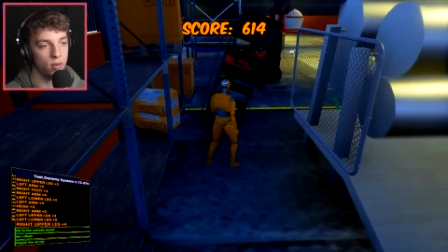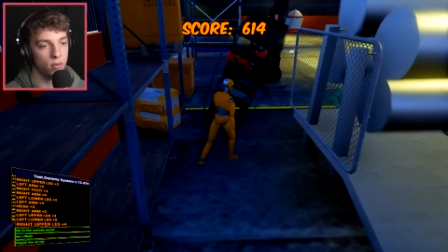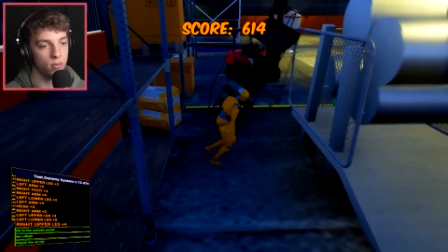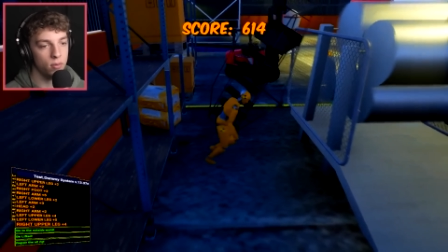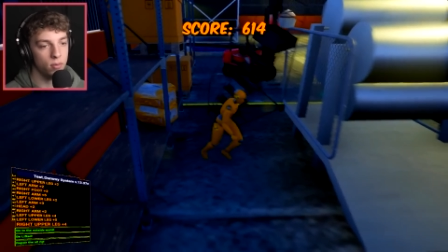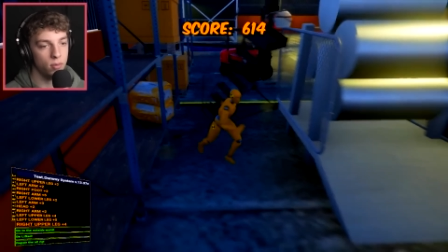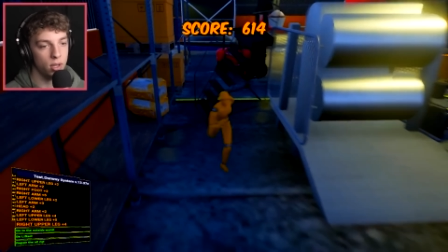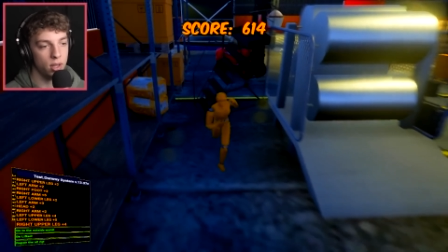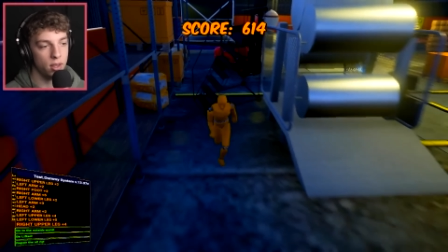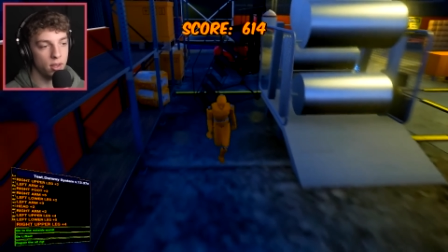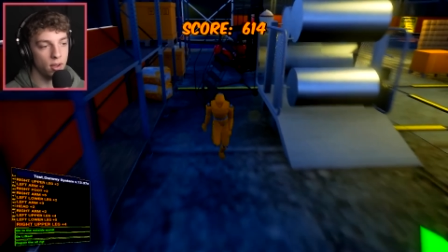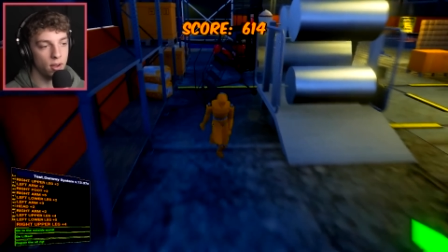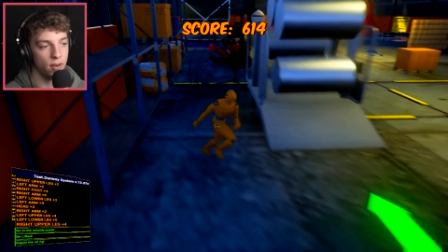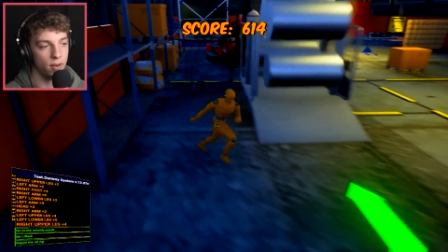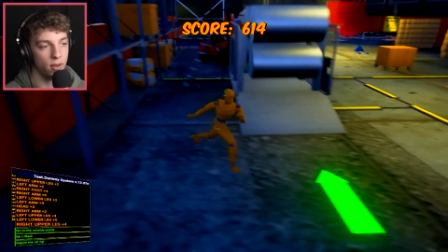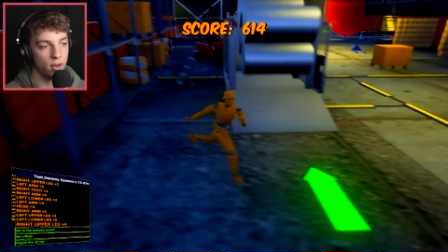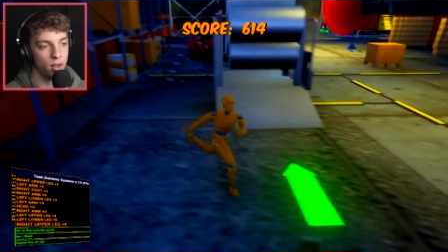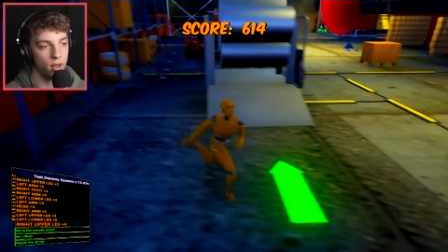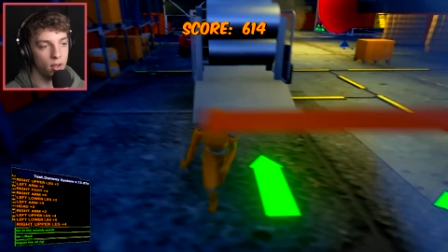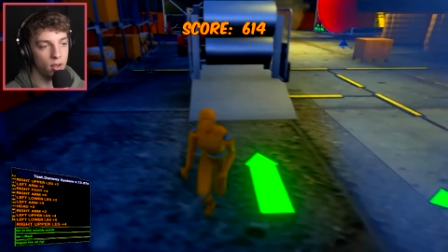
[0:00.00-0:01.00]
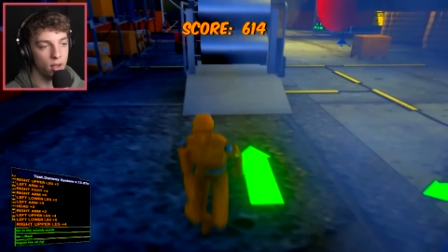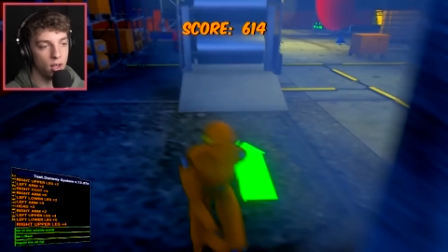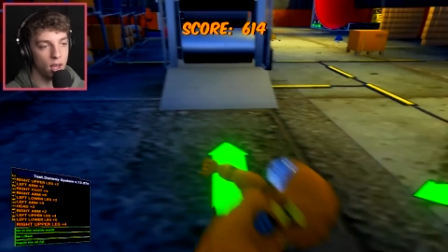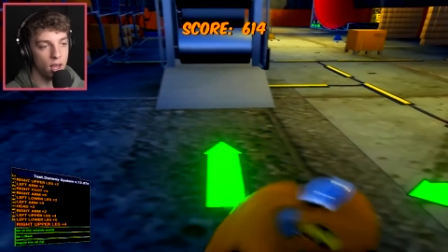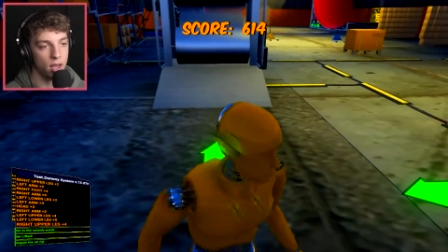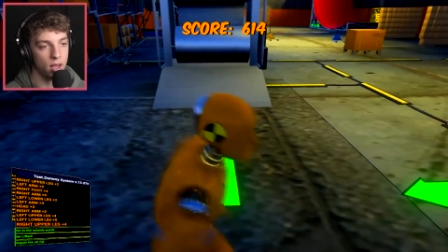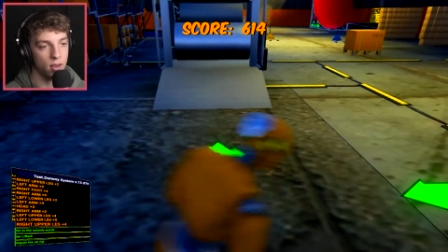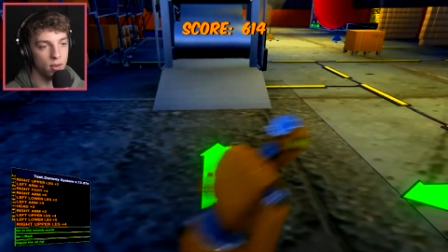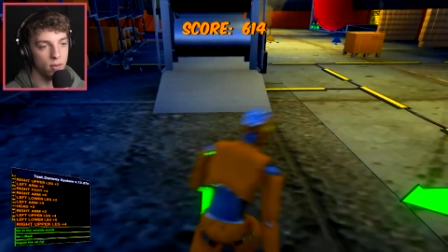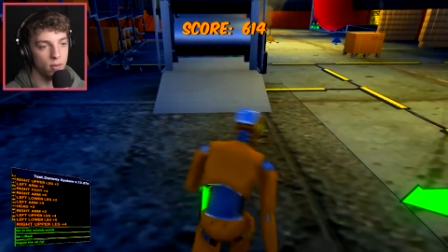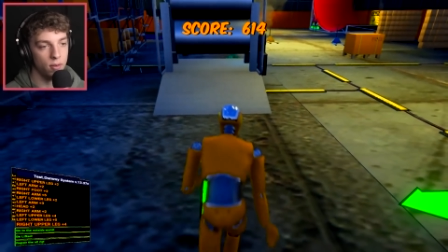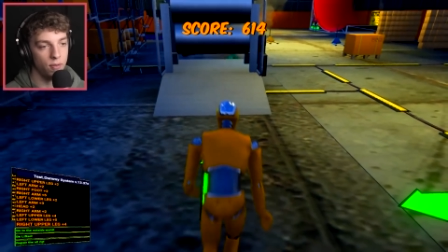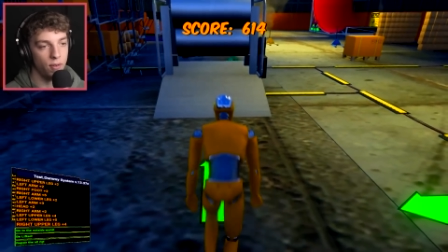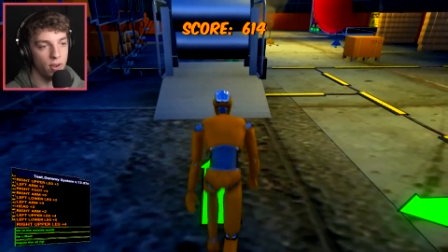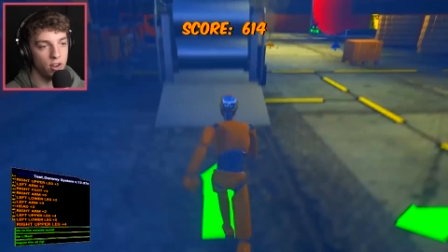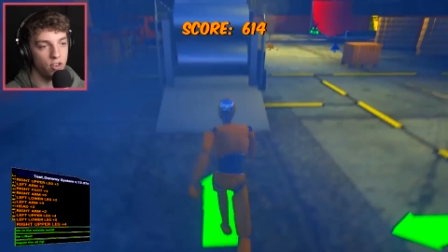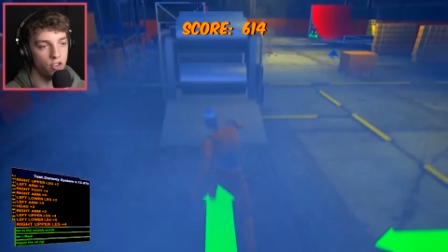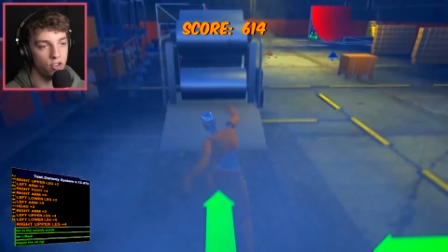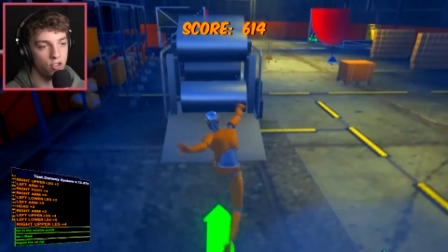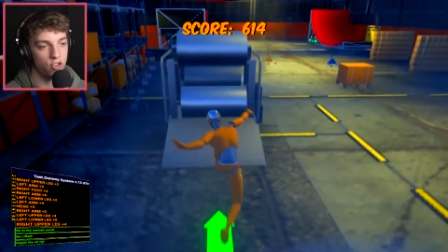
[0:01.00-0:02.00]
Oh, what the... Okay. If
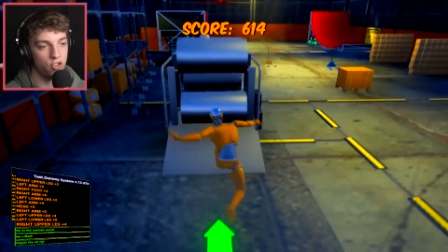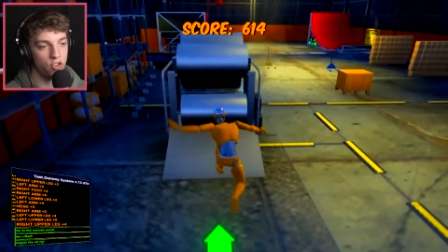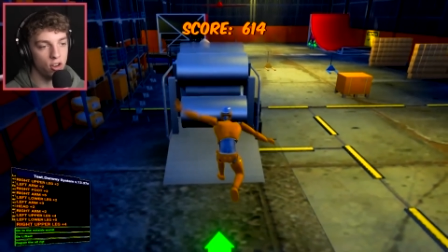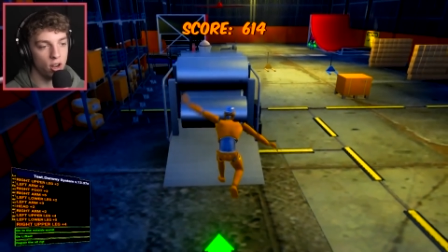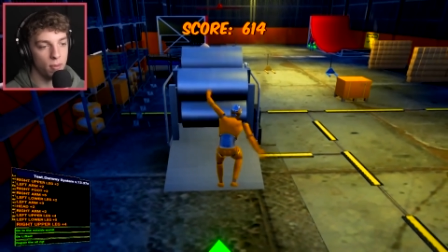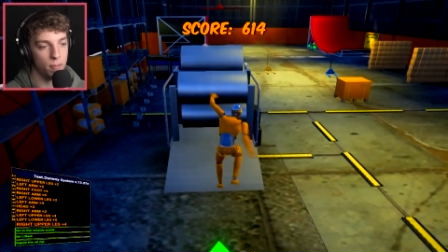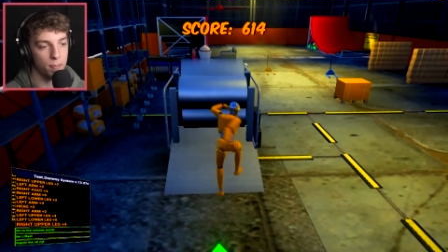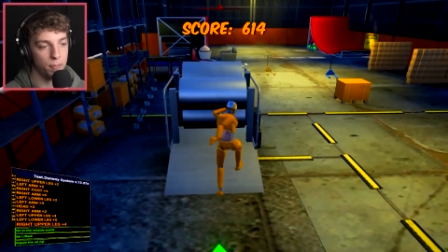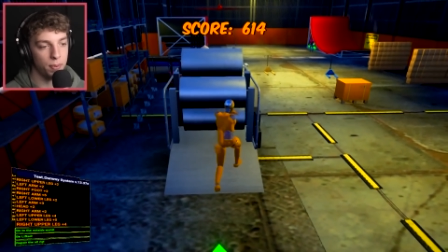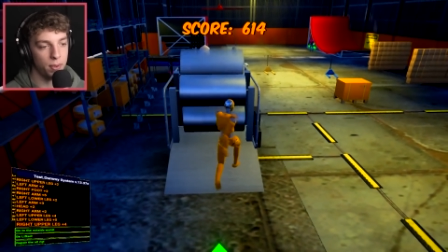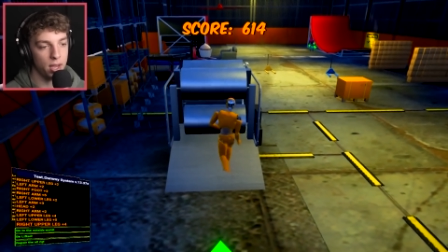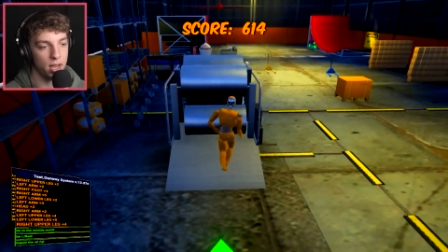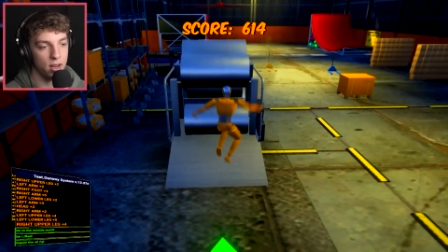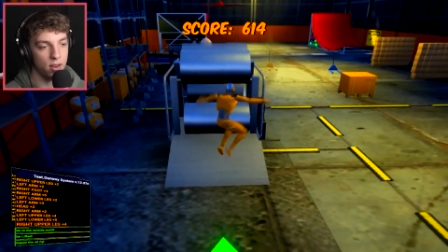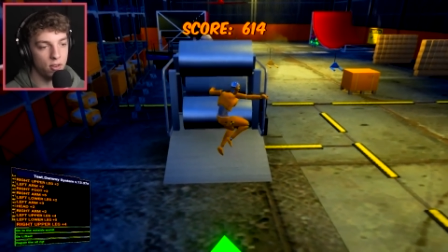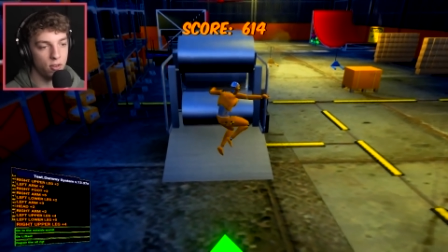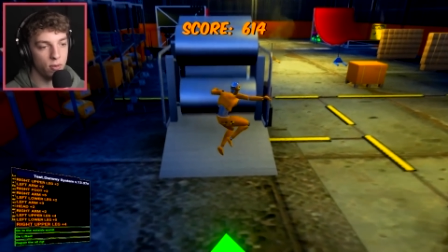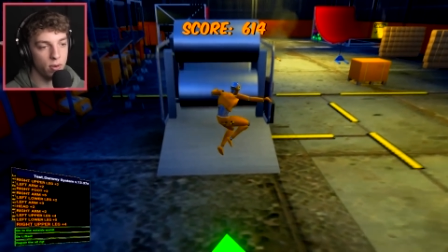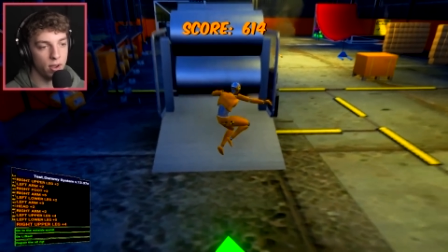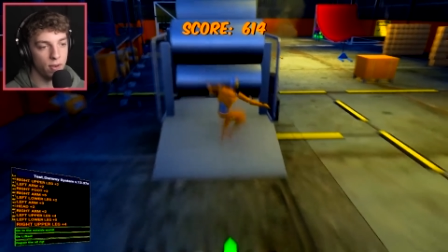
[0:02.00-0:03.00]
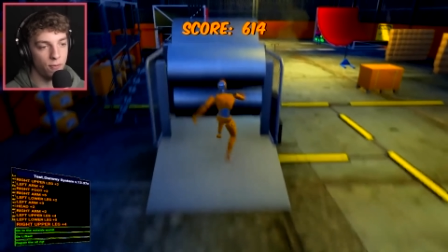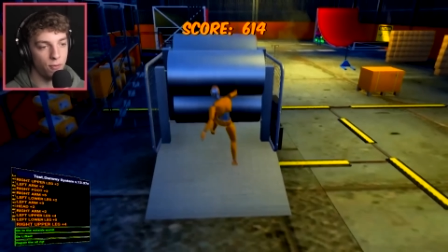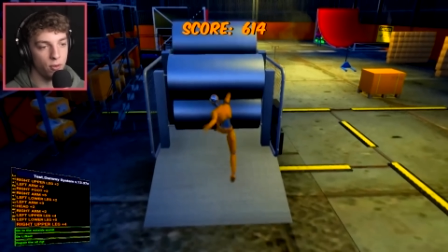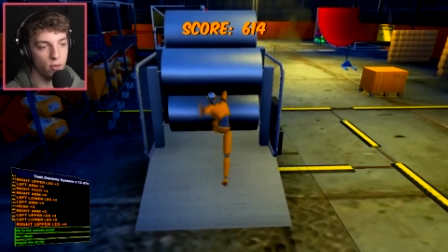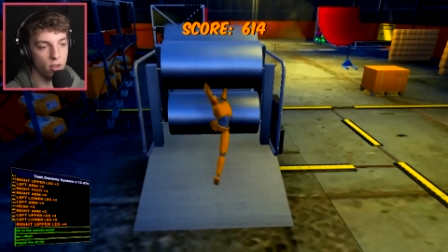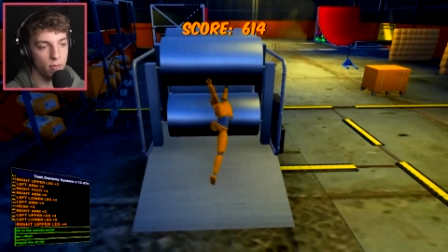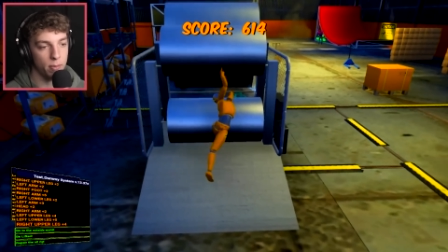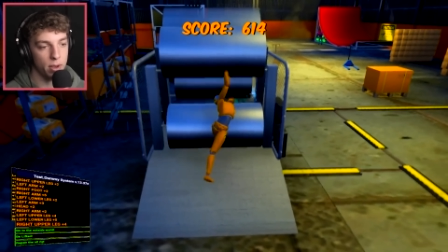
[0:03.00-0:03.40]
I just jump into it through